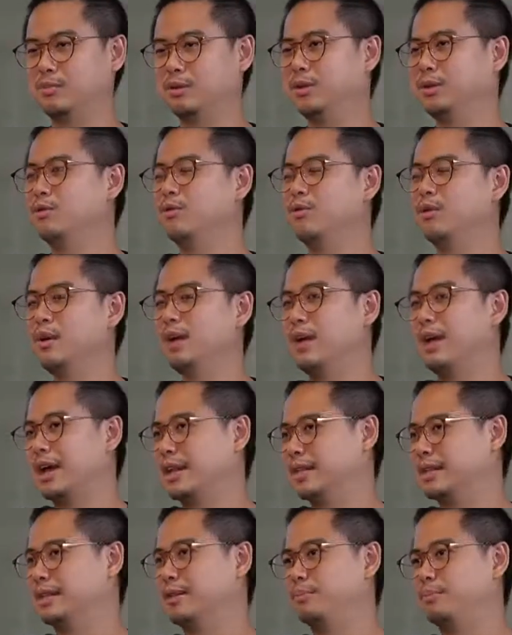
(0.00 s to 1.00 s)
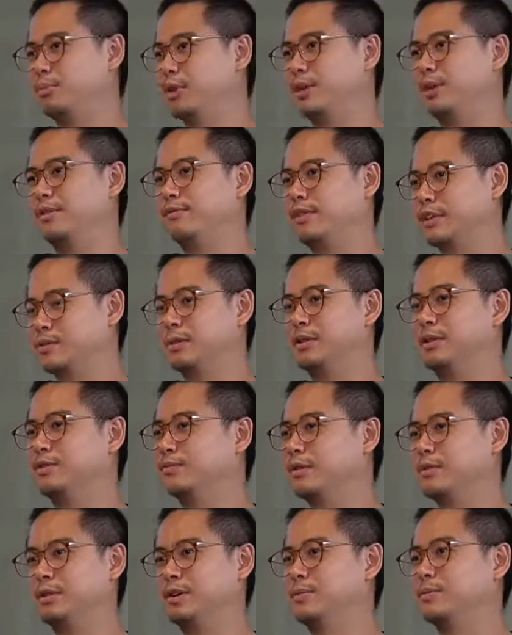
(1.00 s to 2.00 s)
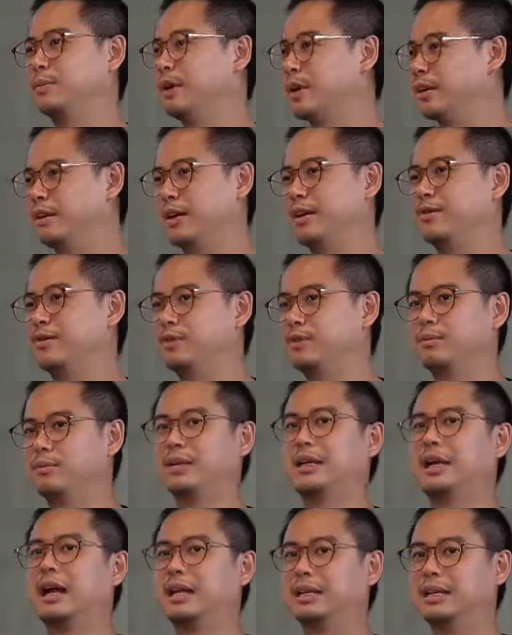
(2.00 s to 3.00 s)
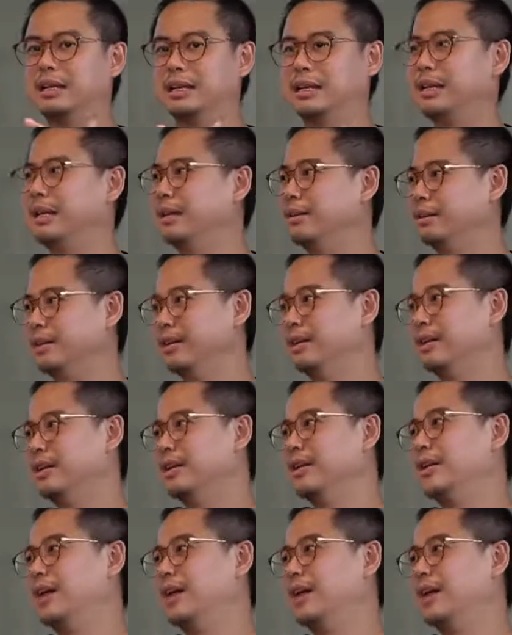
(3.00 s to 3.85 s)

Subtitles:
We know at some point investment is very much part of our lives, right? We can't delay, right?